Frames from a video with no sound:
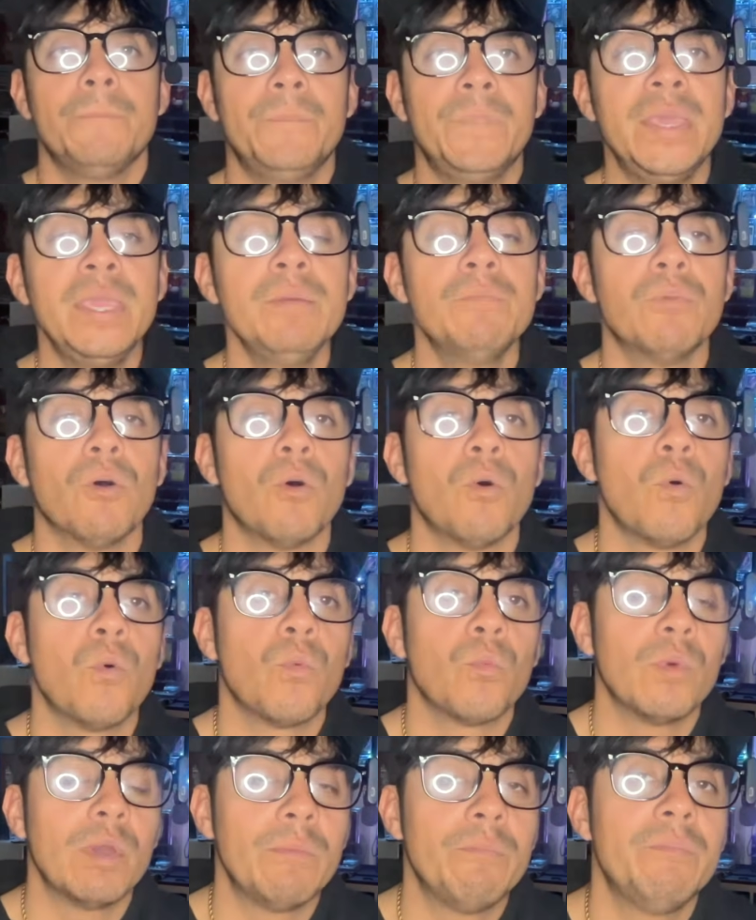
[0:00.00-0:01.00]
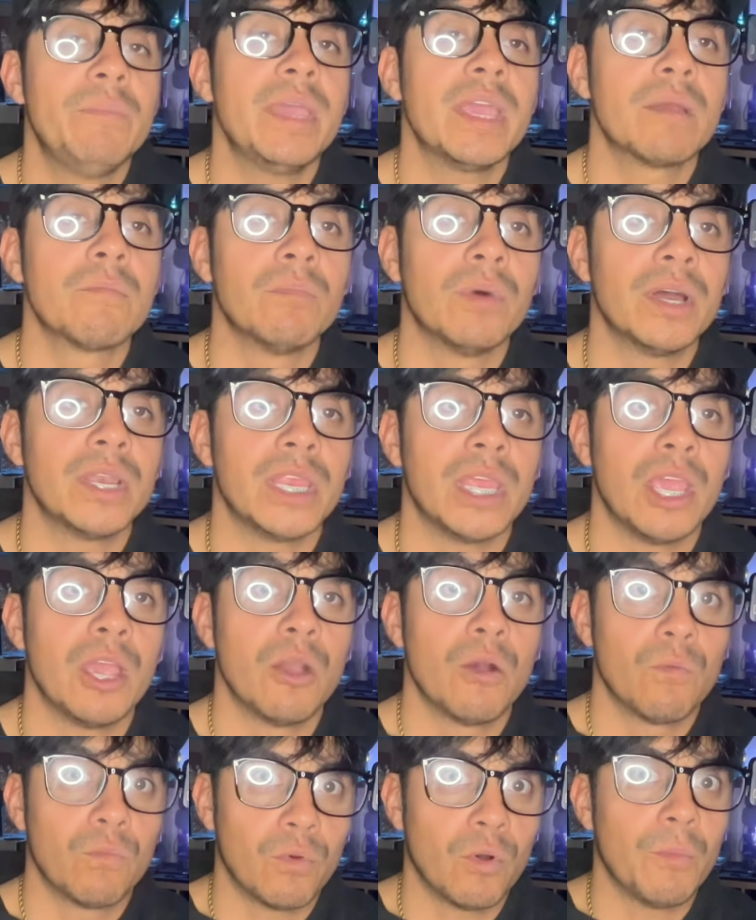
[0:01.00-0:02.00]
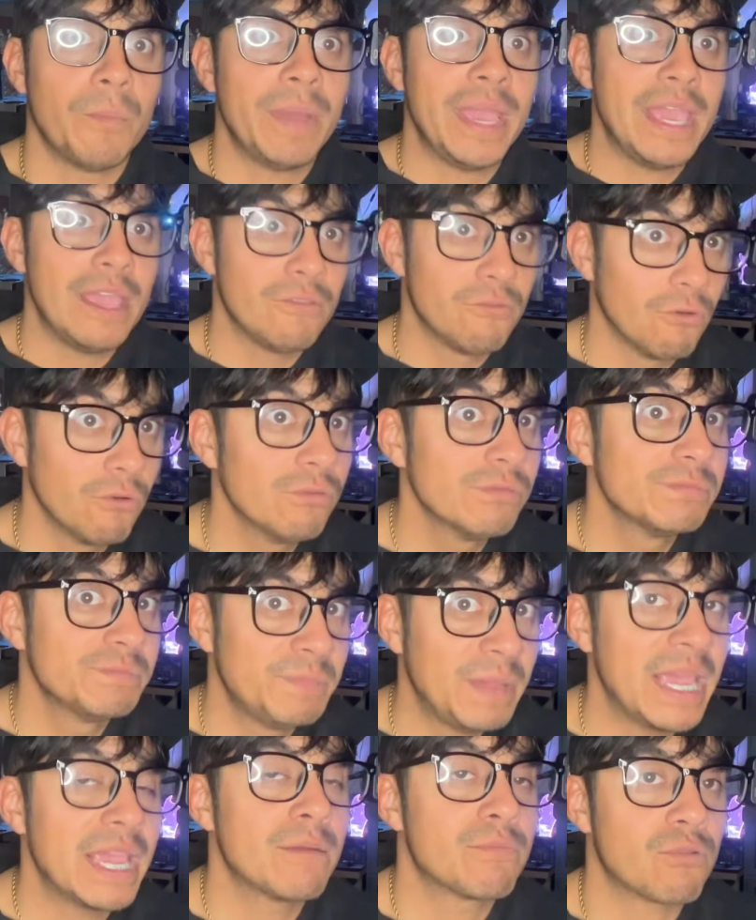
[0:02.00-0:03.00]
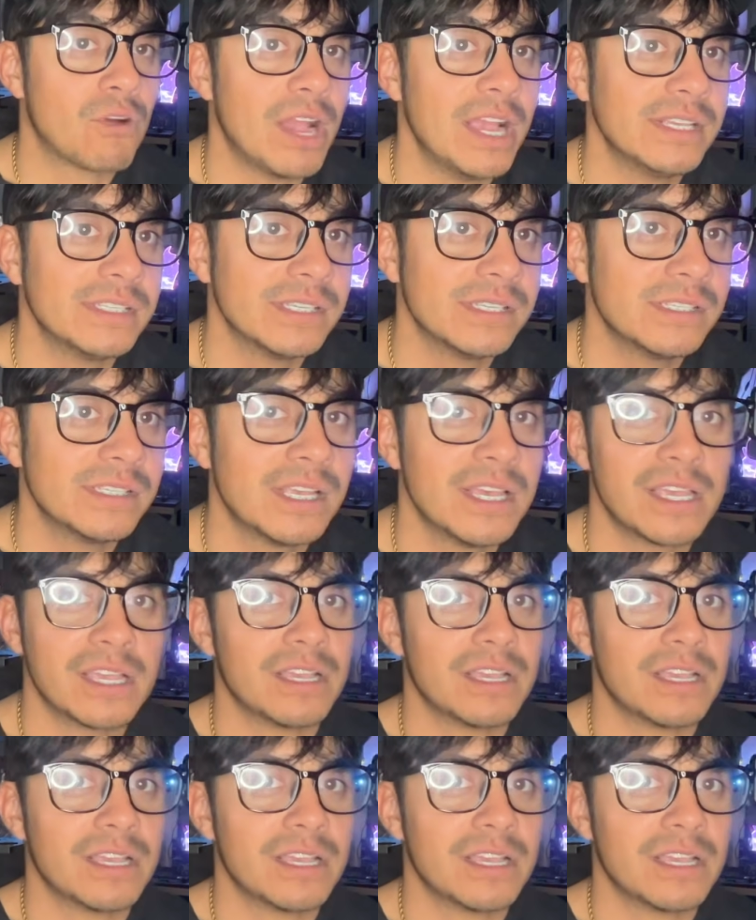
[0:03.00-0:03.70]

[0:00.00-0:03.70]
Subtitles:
people with big money will pay those big prices